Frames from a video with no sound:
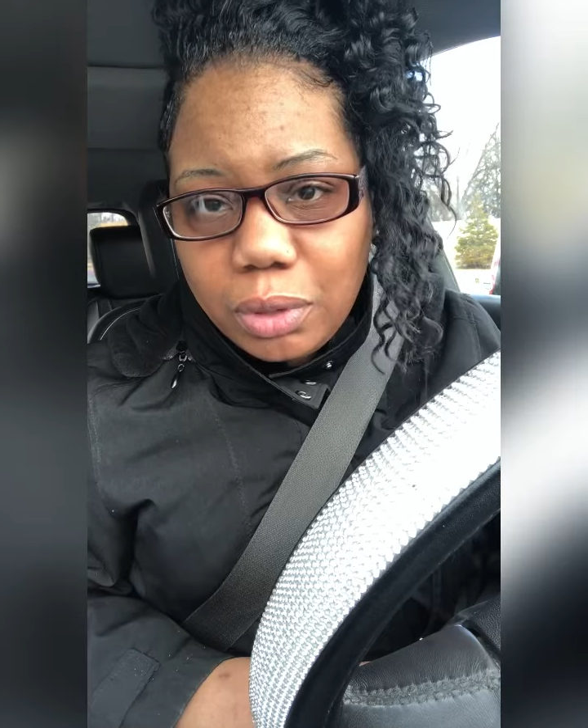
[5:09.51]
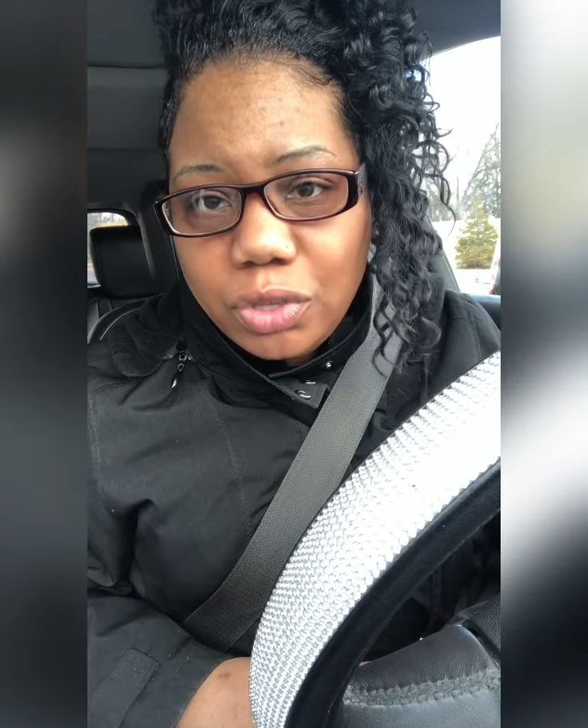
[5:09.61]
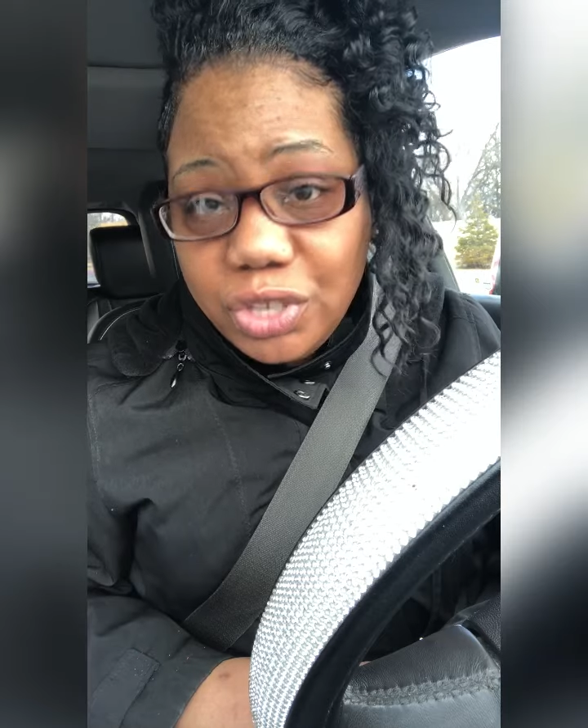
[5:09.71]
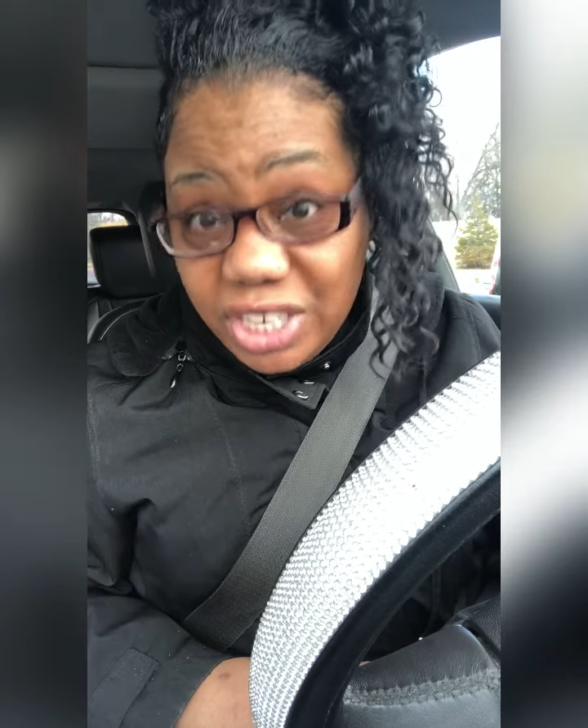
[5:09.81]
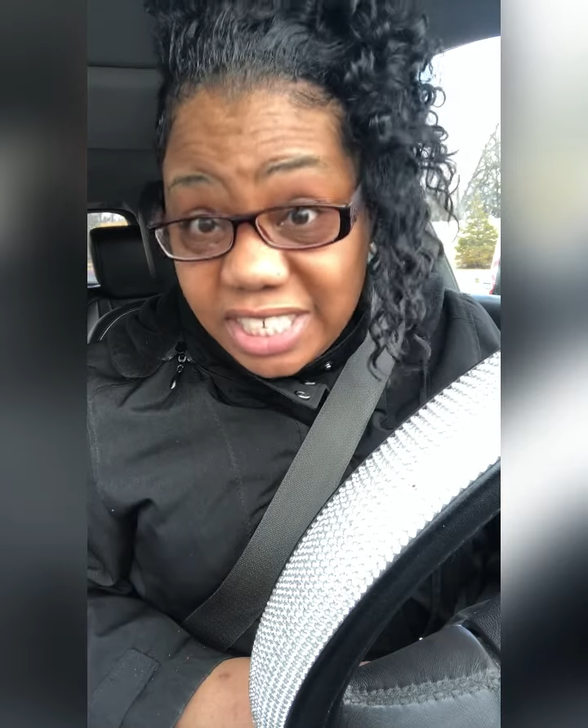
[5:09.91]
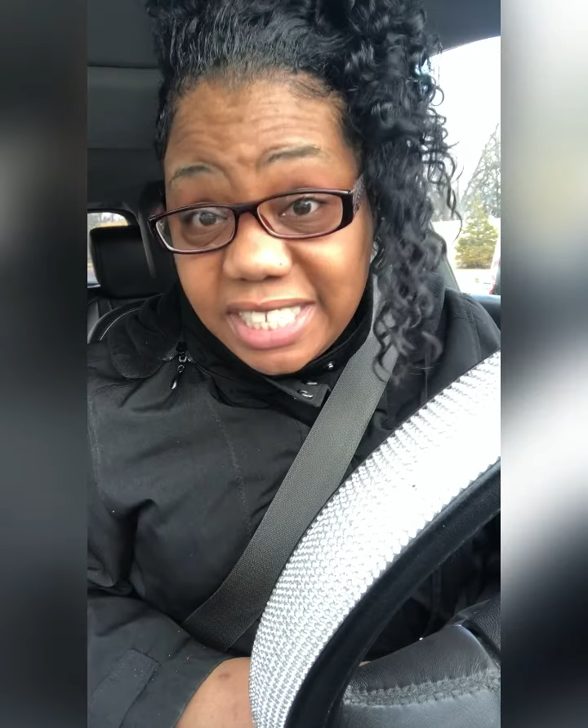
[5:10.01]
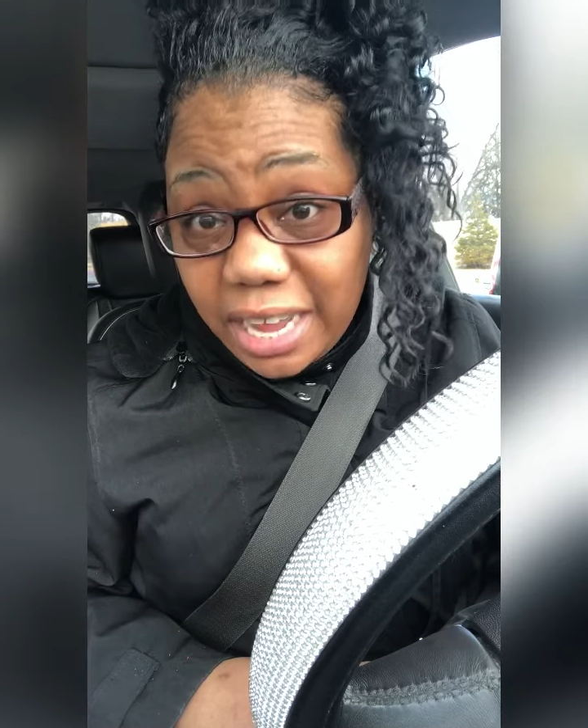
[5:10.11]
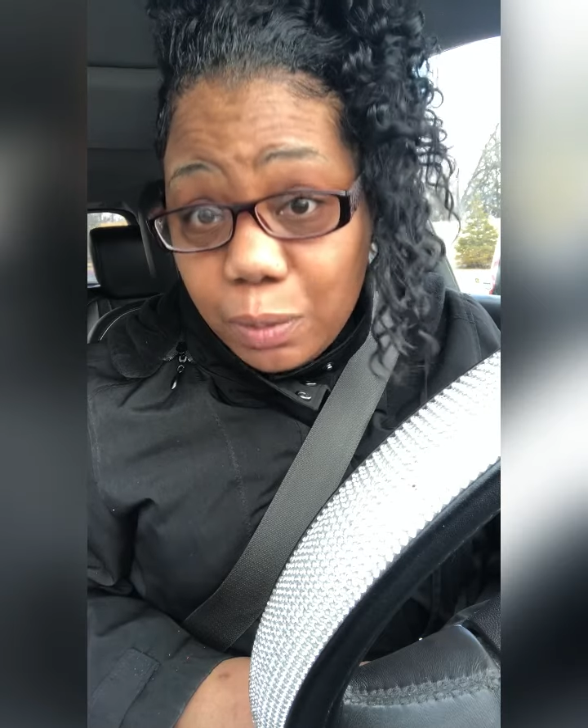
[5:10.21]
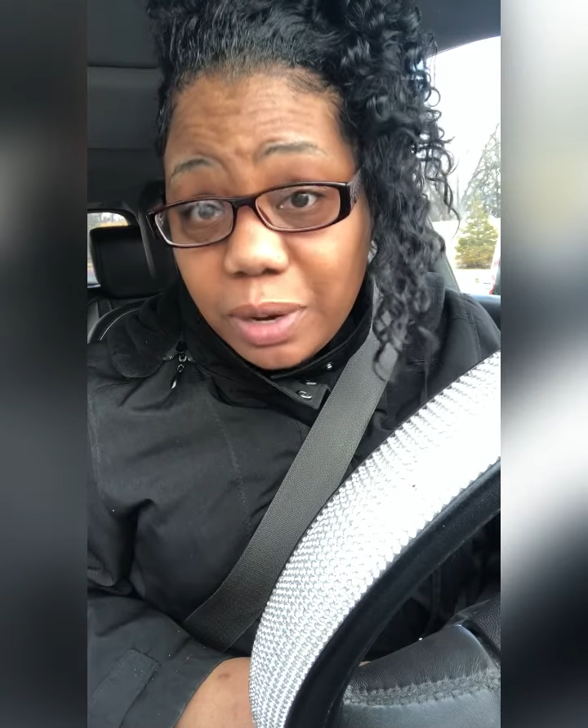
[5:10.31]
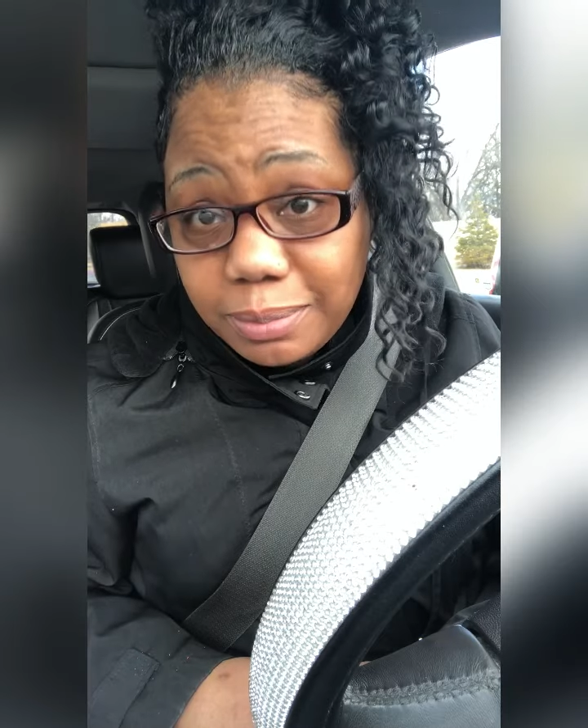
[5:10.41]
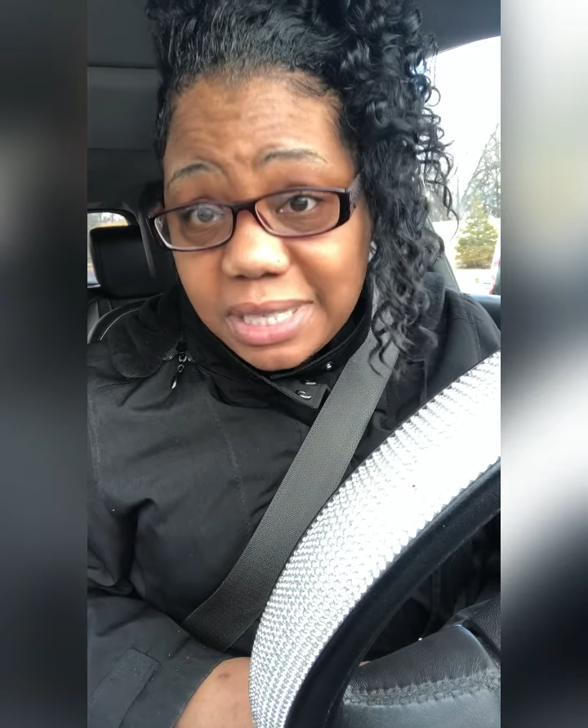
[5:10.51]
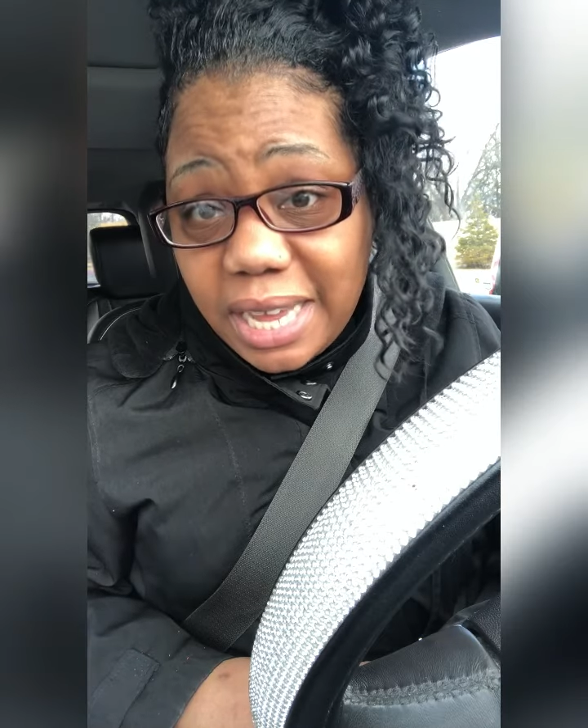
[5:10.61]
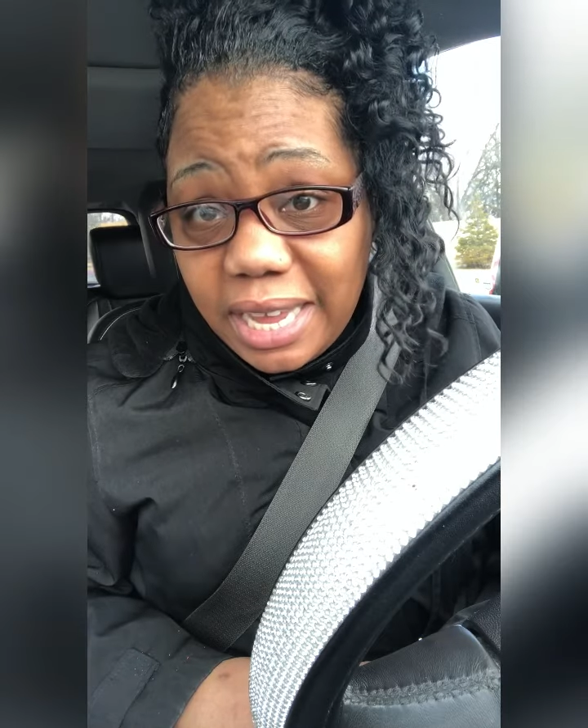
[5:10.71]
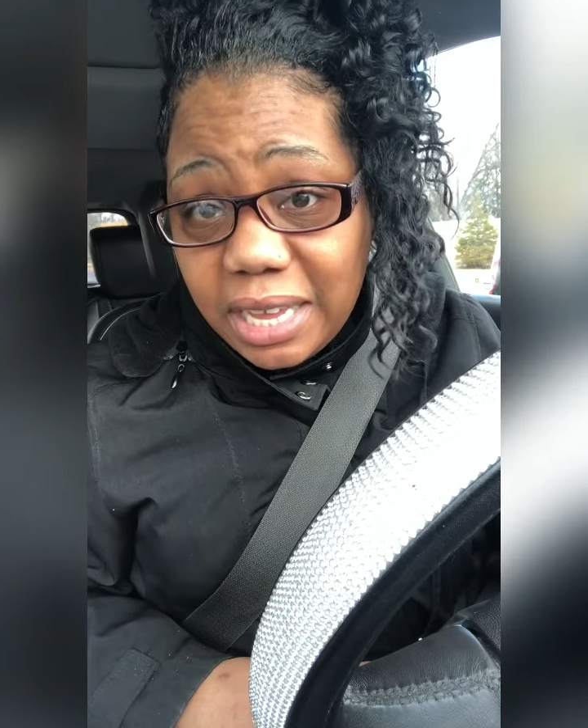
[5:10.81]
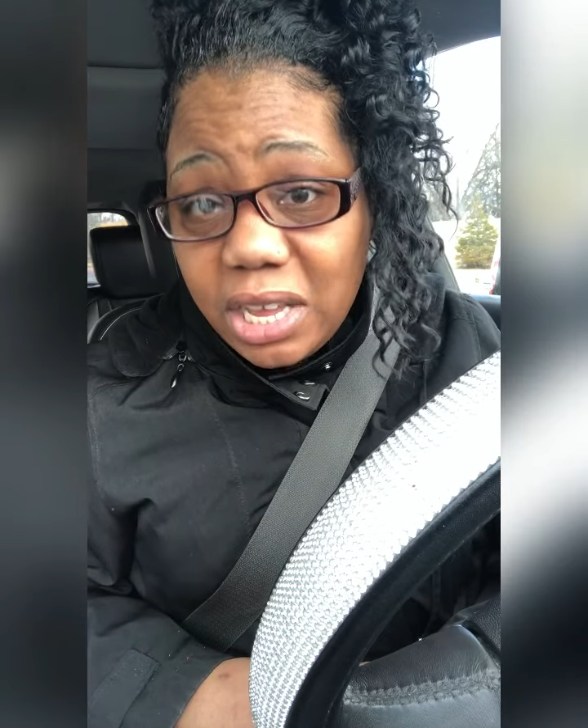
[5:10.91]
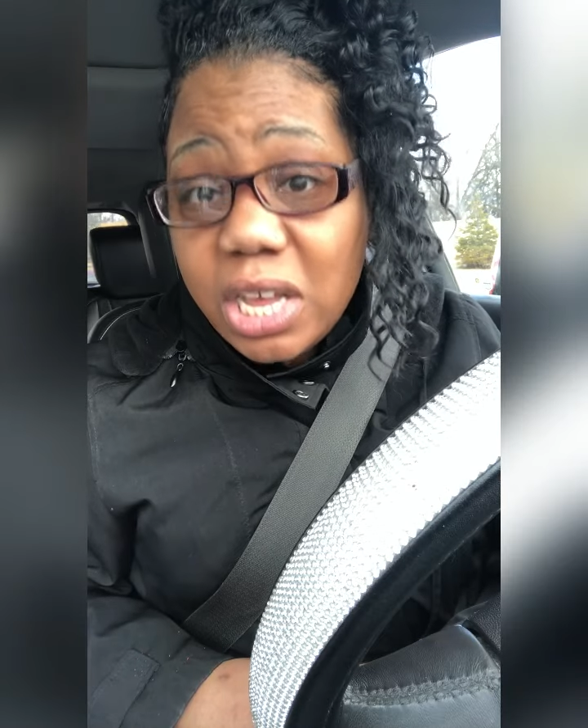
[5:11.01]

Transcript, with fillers: You understand what I'm saying?